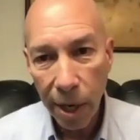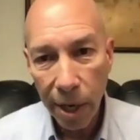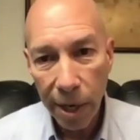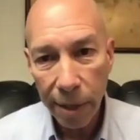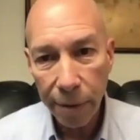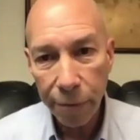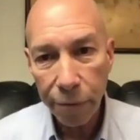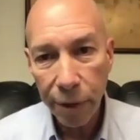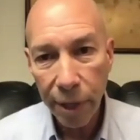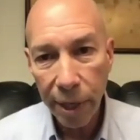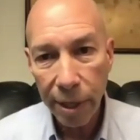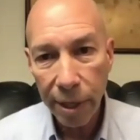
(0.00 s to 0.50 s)
if
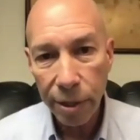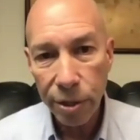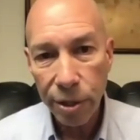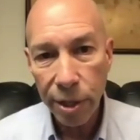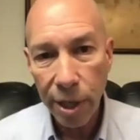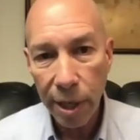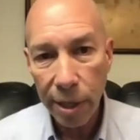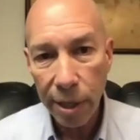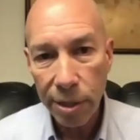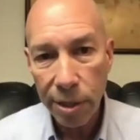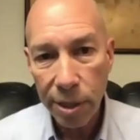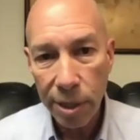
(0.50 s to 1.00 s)
you had a
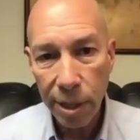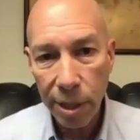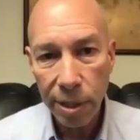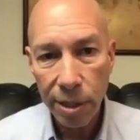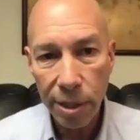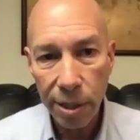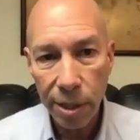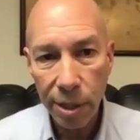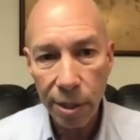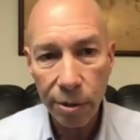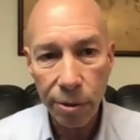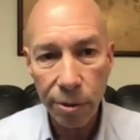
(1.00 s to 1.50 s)
child 6
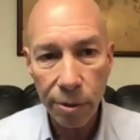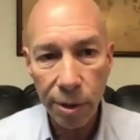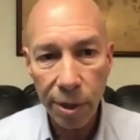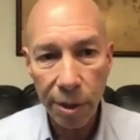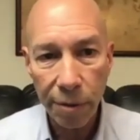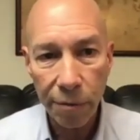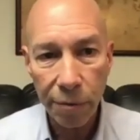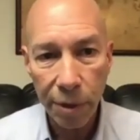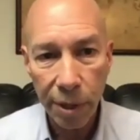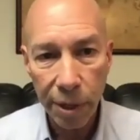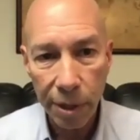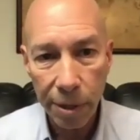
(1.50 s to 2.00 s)
and under
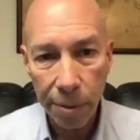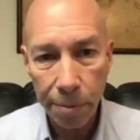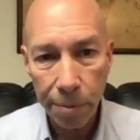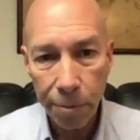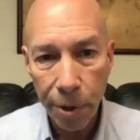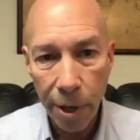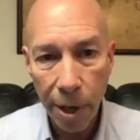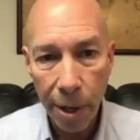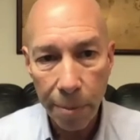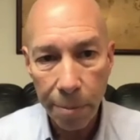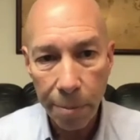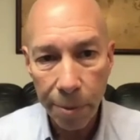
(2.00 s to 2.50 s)
living in the
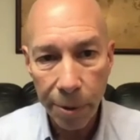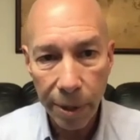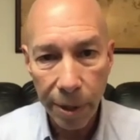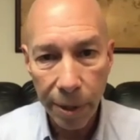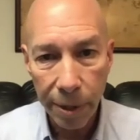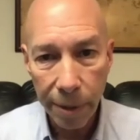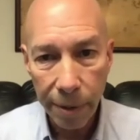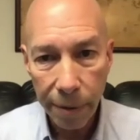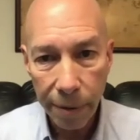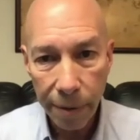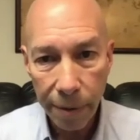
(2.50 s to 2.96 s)
property.